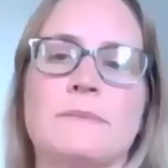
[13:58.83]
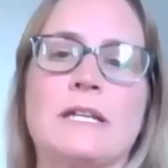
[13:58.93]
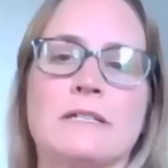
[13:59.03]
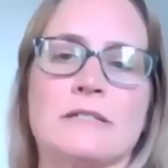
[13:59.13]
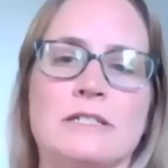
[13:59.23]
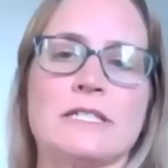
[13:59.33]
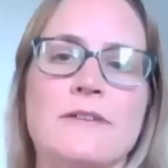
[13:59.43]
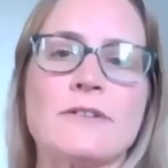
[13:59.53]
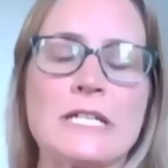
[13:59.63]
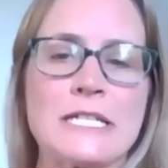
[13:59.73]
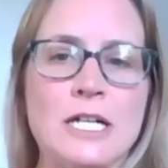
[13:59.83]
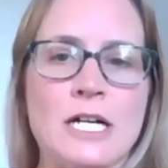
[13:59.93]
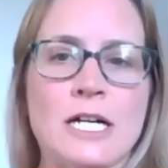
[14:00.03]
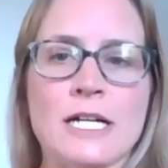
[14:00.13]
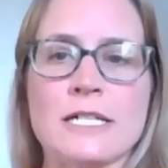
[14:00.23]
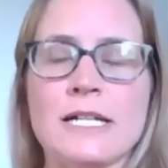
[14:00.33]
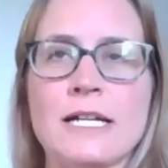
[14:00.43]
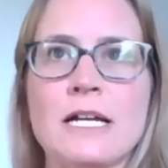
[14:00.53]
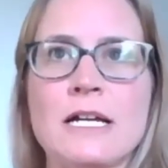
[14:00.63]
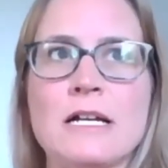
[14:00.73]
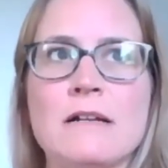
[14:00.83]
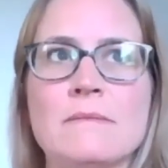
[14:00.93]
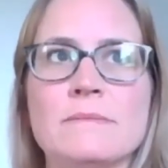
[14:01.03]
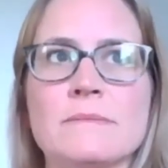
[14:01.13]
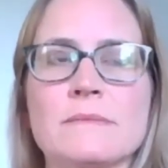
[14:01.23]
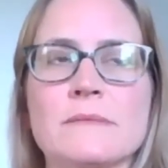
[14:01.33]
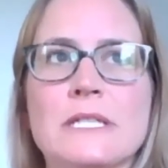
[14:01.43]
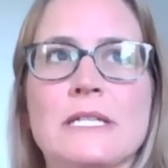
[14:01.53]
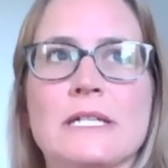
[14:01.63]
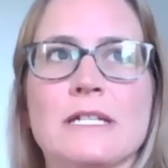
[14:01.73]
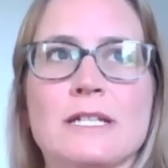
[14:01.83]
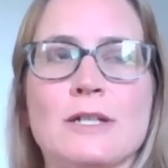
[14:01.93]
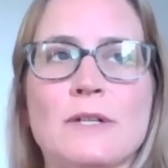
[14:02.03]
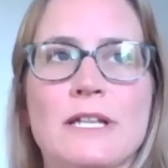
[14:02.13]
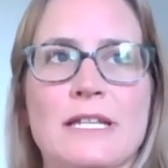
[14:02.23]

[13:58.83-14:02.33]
there definitely are. You know, one of the